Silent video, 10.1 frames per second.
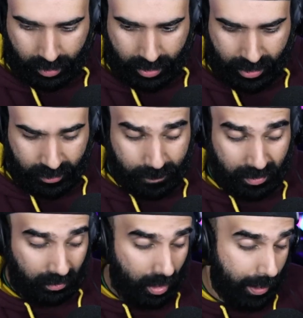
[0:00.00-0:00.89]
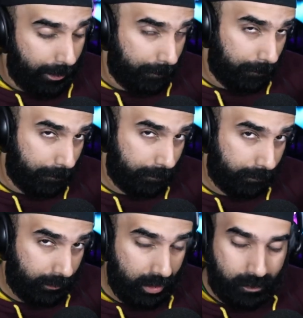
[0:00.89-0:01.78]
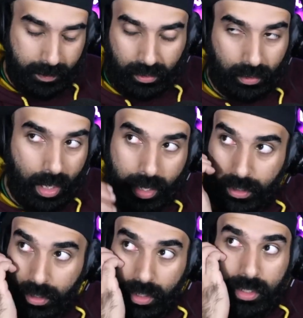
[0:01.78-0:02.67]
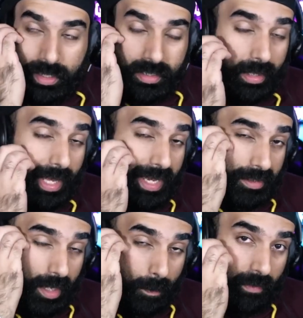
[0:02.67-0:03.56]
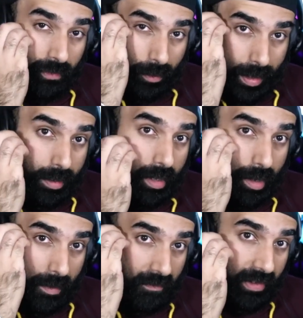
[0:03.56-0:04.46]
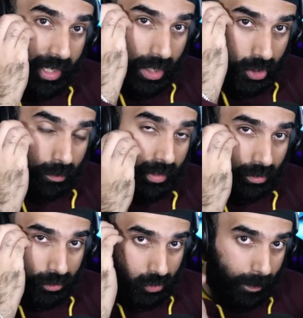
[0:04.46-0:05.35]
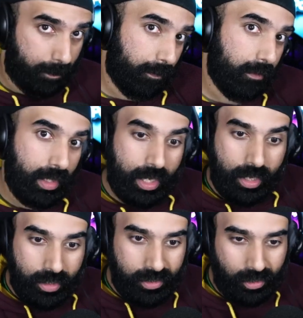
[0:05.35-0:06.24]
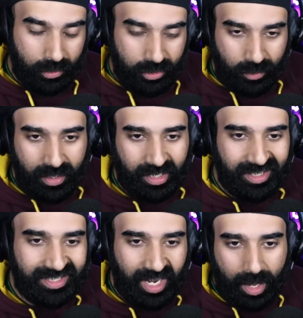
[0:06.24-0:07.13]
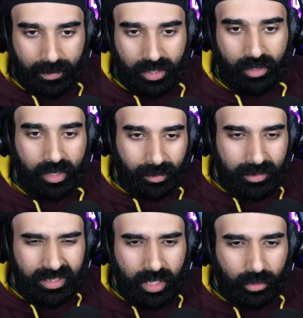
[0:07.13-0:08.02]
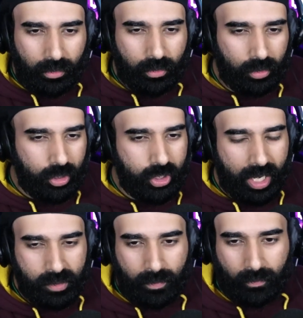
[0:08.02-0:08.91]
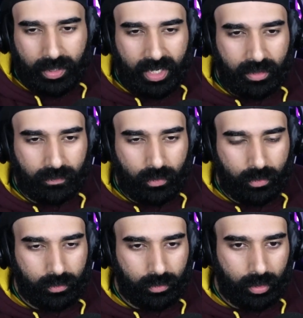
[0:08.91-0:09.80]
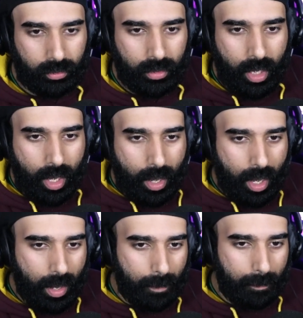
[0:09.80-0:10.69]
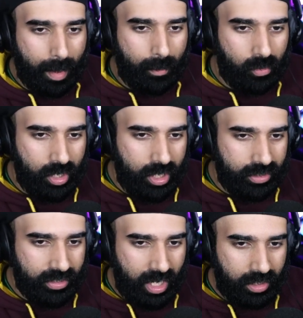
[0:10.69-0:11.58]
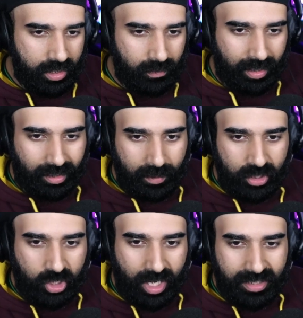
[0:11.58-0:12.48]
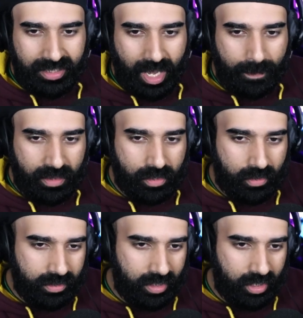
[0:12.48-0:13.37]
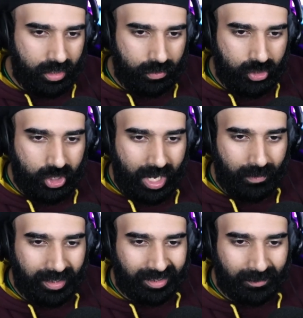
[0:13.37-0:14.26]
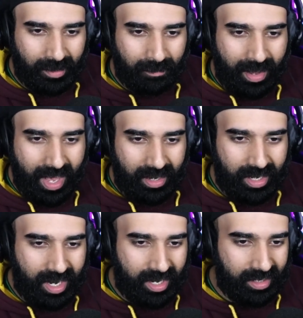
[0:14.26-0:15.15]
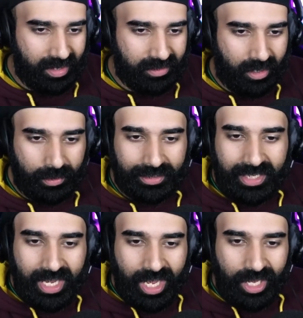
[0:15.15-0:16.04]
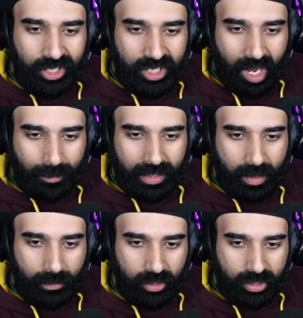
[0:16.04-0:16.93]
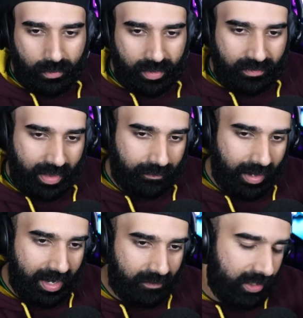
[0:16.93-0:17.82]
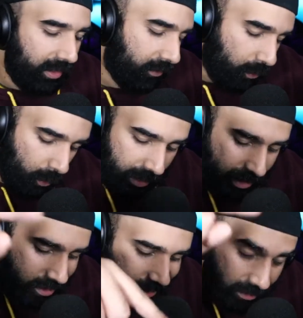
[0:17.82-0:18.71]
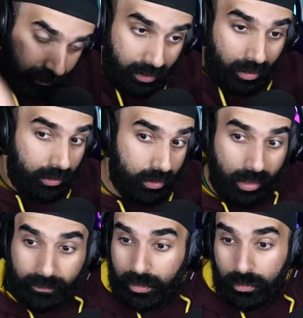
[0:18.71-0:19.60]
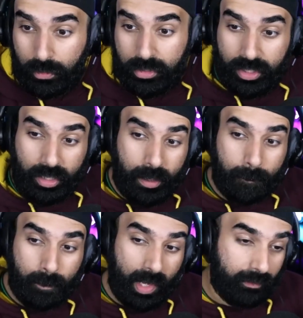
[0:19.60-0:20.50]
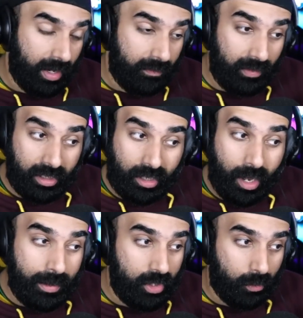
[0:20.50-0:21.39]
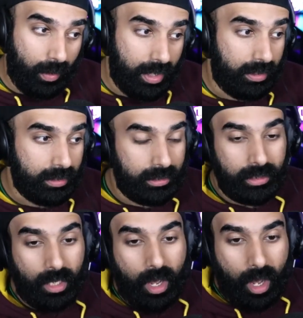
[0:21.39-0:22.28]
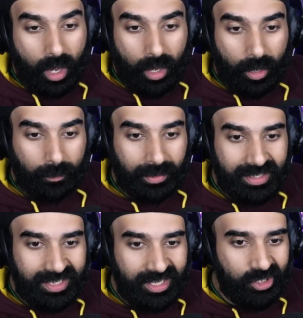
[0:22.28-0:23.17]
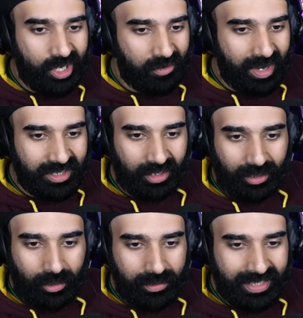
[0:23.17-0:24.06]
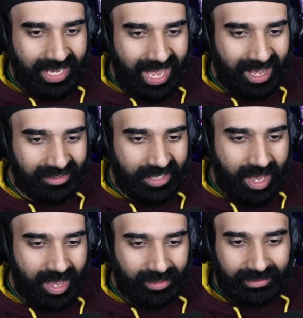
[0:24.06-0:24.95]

It's been a lot. It's been a lot. This is the last stop before my vacation, my little trip. So it should be a good time here. Let me just say hello to the early chatters before we get any further, though. Memories, Nathan, welcome in. Jesse, happy Thursday to you. Jay, welcome in. Mandy, how's it going? Ichiyami, hey, Pooya in chat, ready for that Friday feeling? We're going to deliver it on this lovely Thursday night. That Friday feeling coming your way. Let's see. Genrads, hello. Sal's, yeah.